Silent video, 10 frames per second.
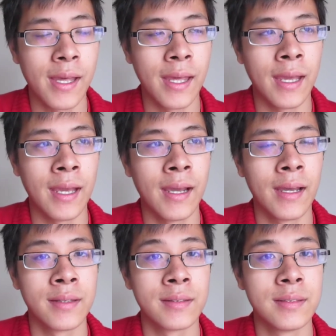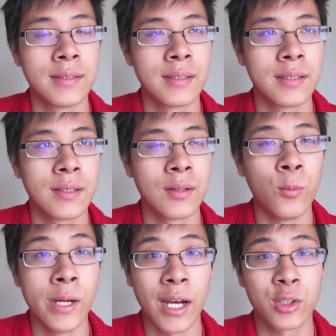And
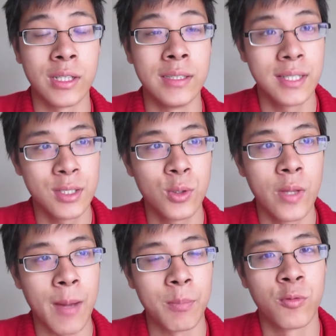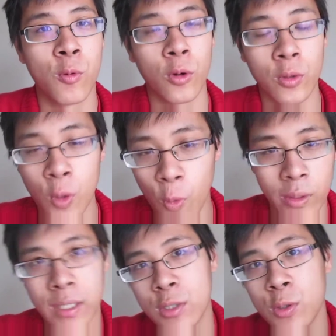we actually did do that before
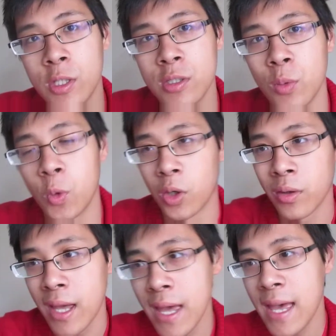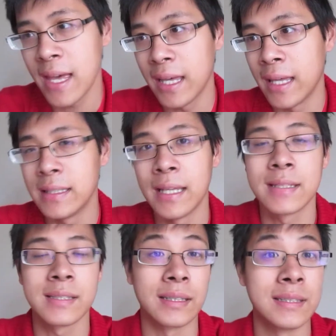going into Disney World. And then it's like the